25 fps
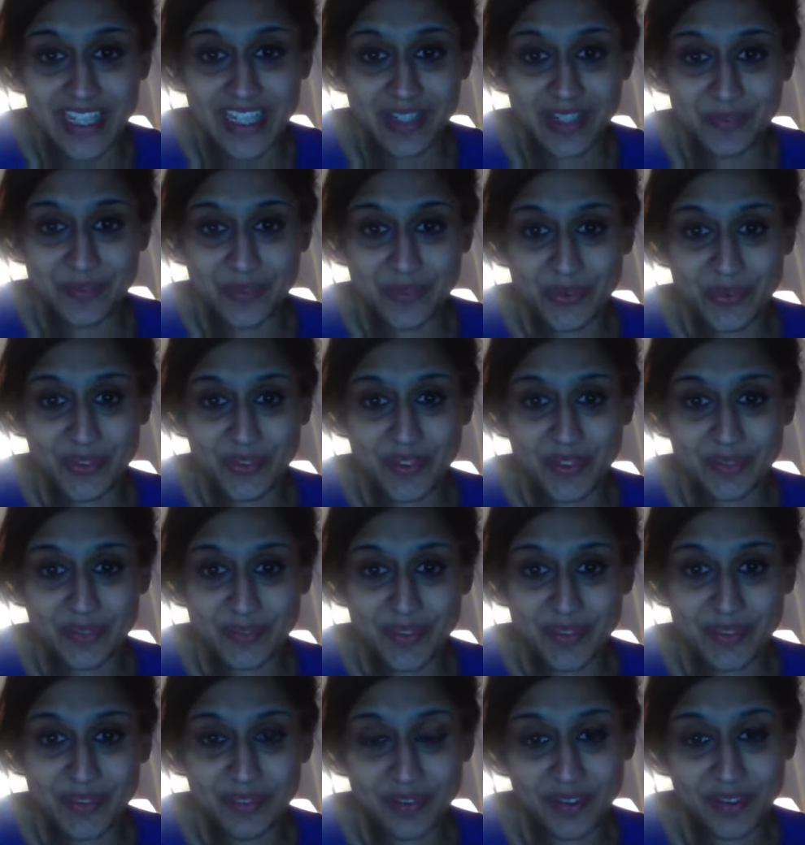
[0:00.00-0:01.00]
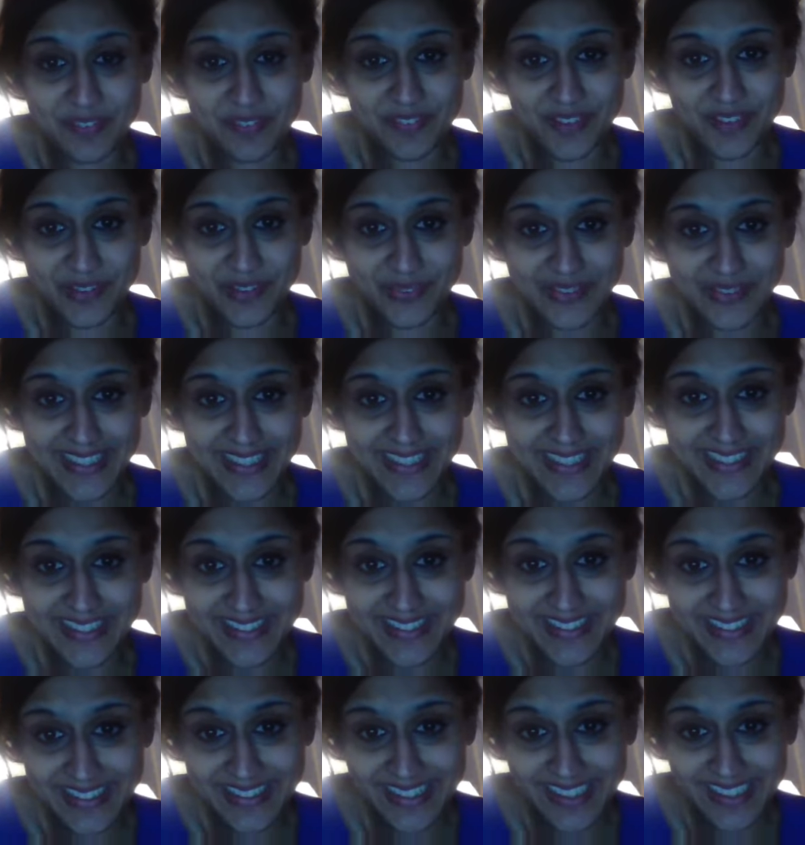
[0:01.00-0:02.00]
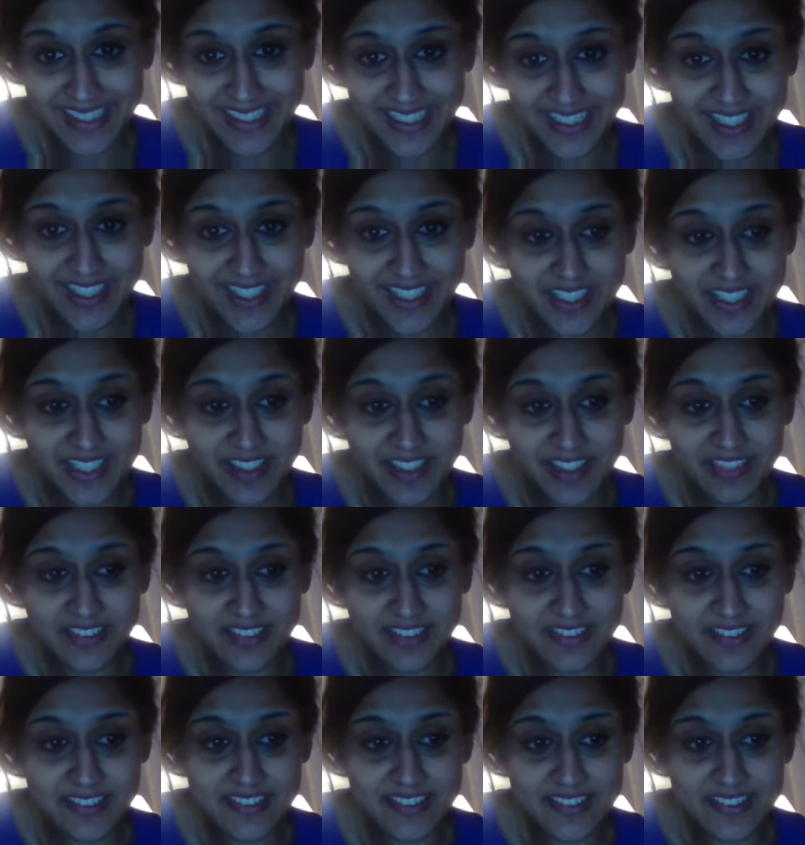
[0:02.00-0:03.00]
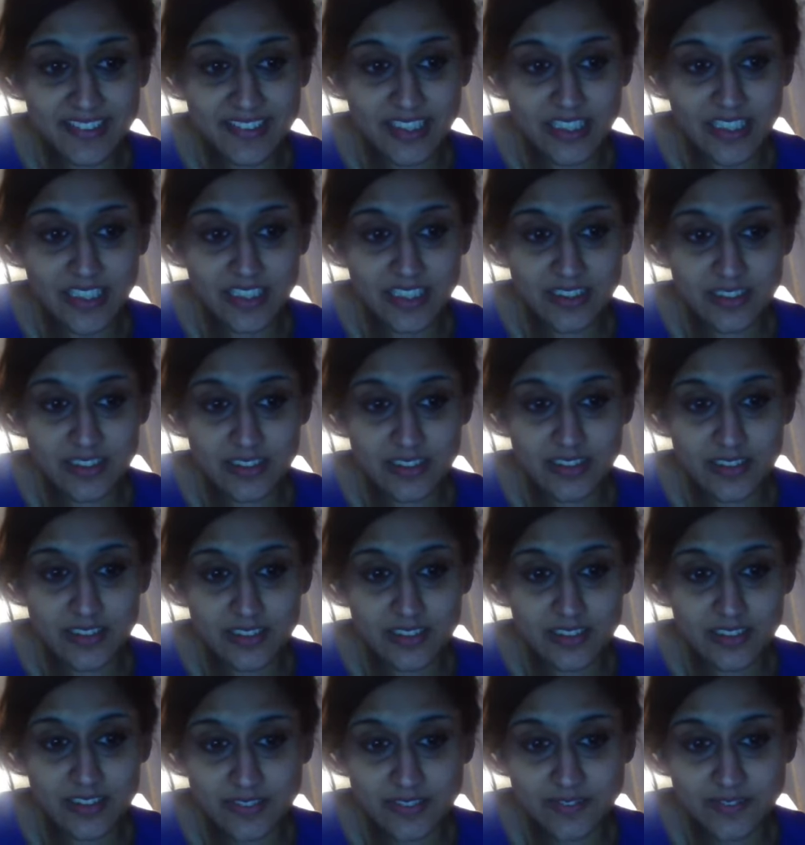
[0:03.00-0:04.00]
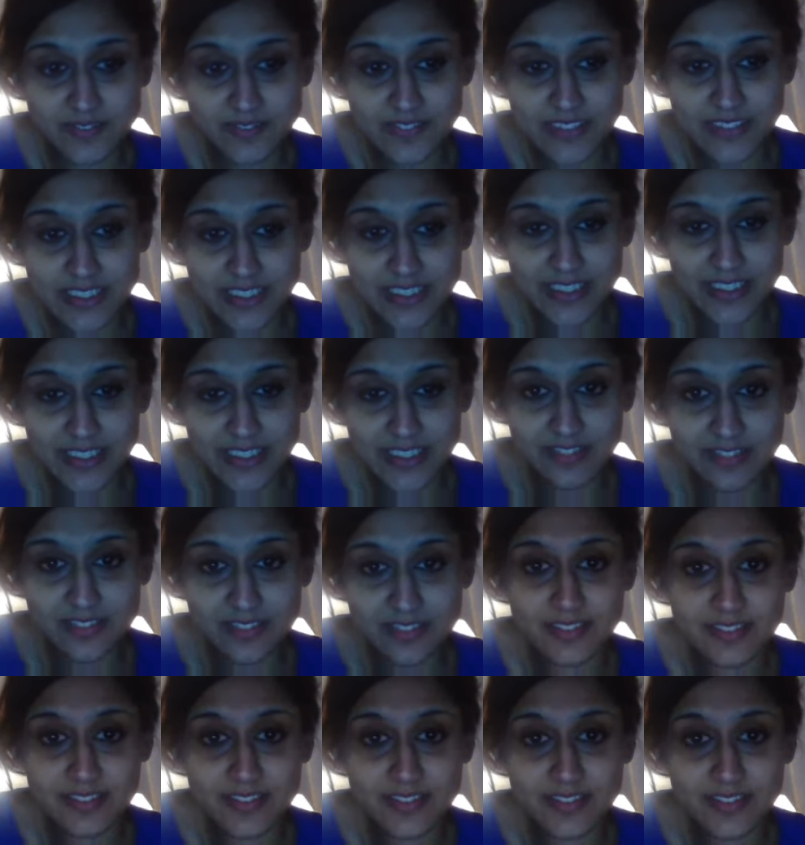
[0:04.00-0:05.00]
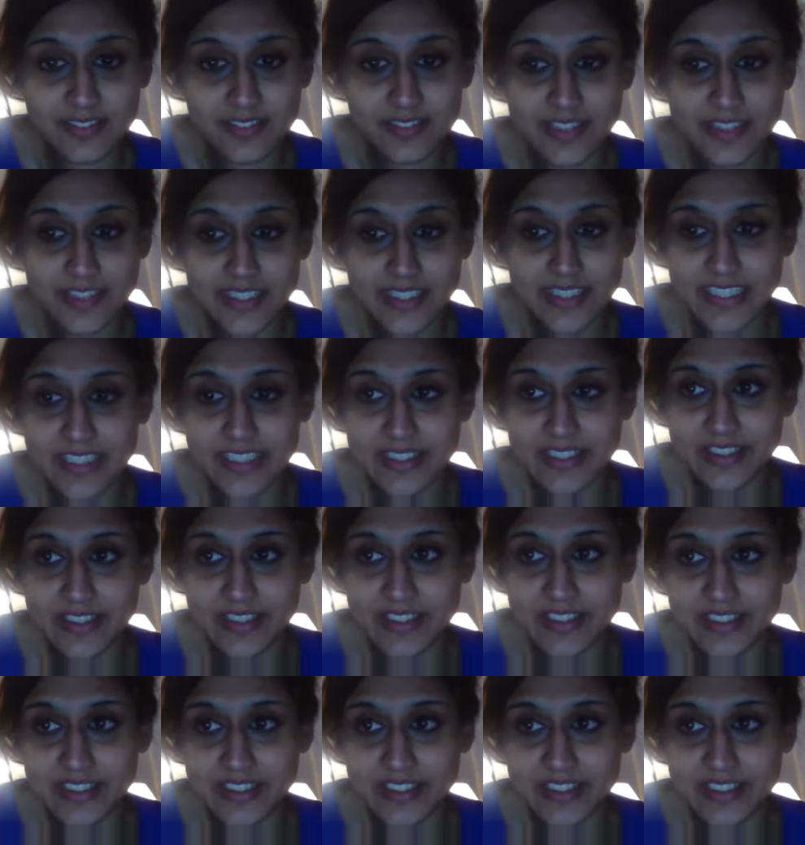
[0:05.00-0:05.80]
going to be reviewing this video right here.